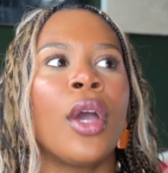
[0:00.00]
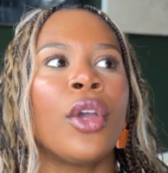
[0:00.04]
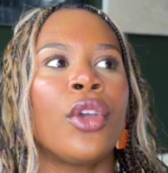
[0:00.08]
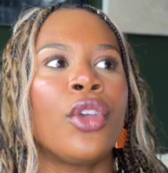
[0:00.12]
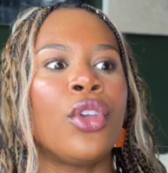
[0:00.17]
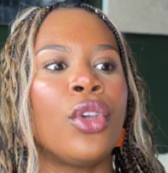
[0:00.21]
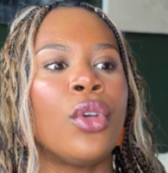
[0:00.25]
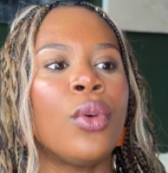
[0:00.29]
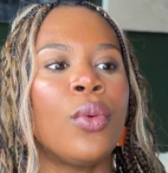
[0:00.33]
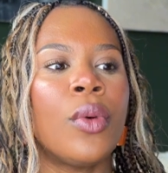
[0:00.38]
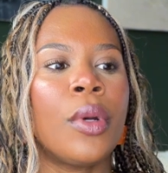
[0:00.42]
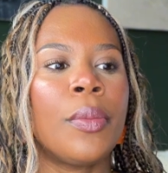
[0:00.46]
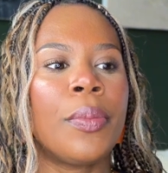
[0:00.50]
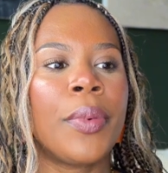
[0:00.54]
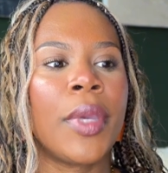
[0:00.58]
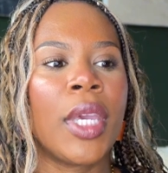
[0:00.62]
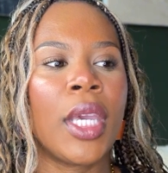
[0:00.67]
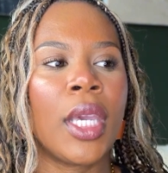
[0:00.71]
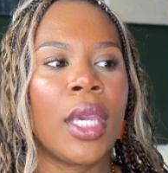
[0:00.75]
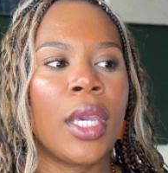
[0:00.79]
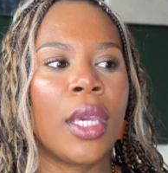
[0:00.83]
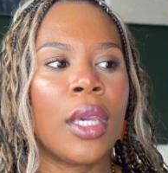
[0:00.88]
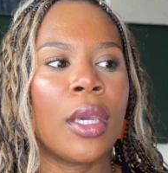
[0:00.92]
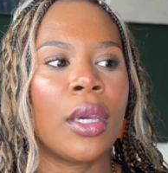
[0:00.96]
You would
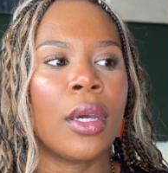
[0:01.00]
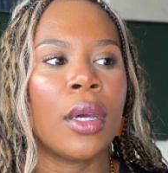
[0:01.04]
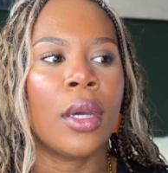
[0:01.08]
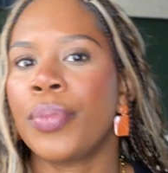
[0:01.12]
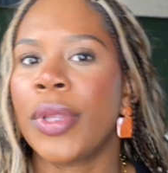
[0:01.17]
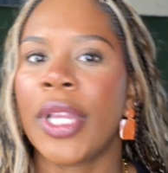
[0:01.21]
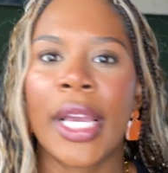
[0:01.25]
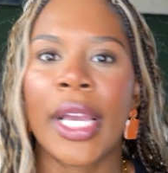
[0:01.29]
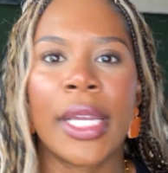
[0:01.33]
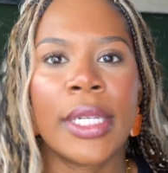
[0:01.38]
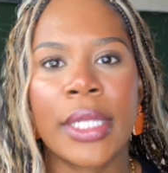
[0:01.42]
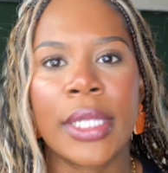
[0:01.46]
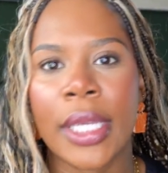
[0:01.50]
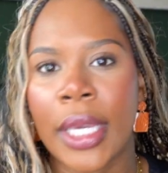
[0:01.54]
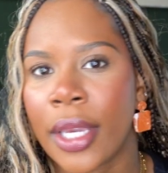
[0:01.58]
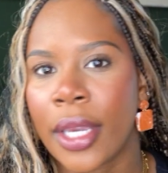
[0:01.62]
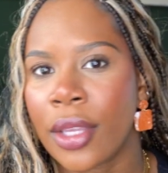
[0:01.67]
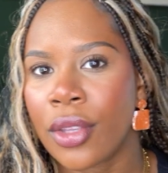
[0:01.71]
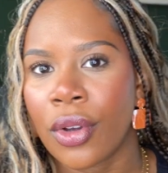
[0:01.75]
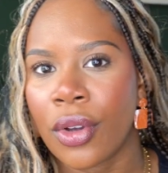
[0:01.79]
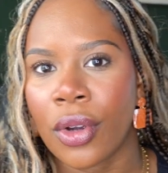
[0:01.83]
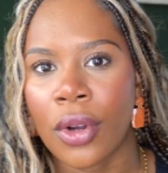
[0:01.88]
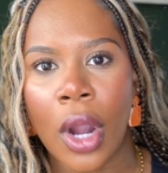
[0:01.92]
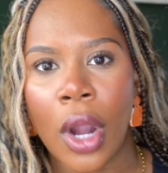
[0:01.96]
be planting
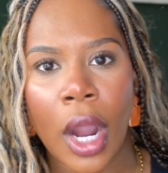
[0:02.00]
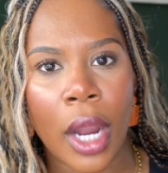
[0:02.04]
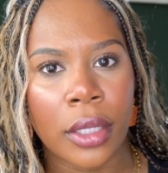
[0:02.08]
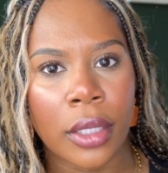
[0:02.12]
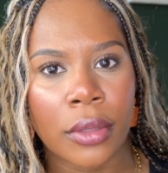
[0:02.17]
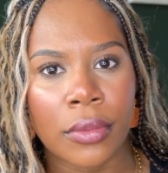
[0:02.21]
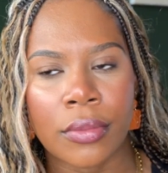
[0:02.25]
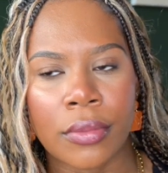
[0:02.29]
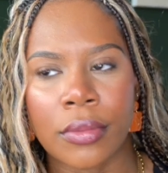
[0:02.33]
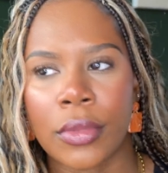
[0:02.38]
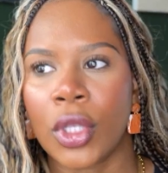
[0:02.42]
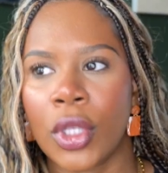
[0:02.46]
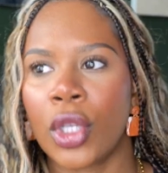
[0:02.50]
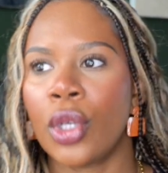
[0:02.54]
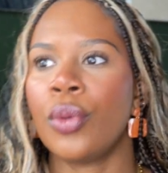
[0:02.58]
in your garden.